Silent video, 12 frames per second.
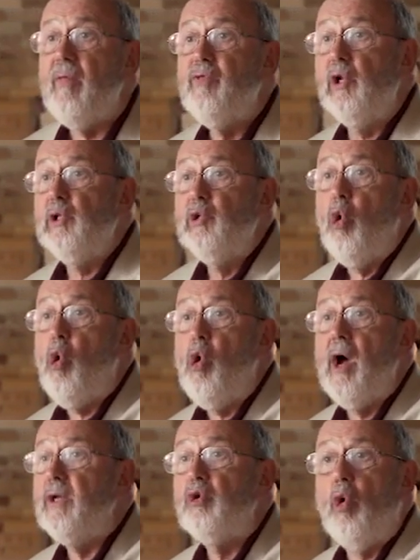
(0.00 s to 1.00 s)
and the
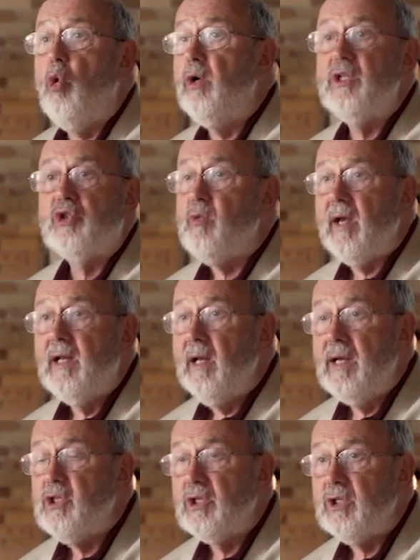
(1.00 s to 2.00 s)
law and all its
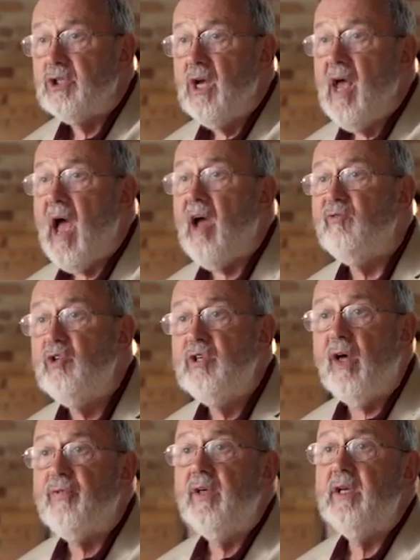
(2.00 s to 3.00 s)
regulations have
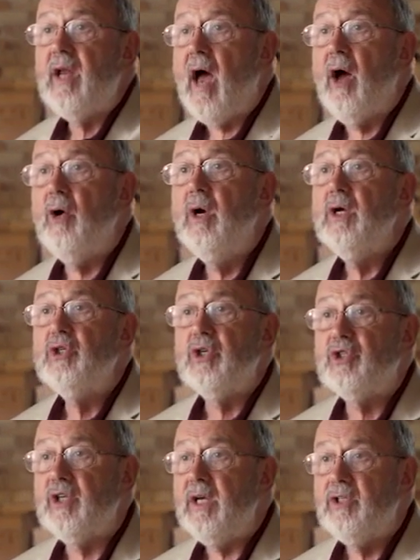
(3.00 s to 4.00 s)
nothing now to
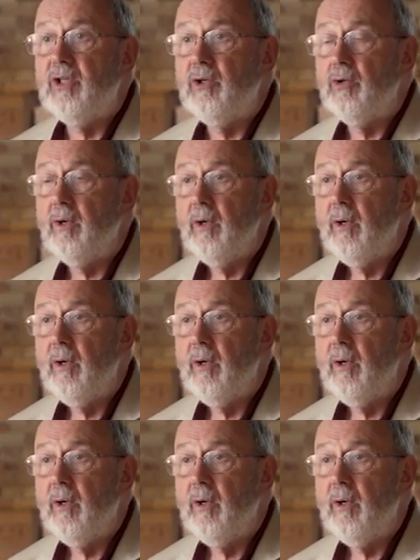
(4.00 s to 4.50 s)
say to you.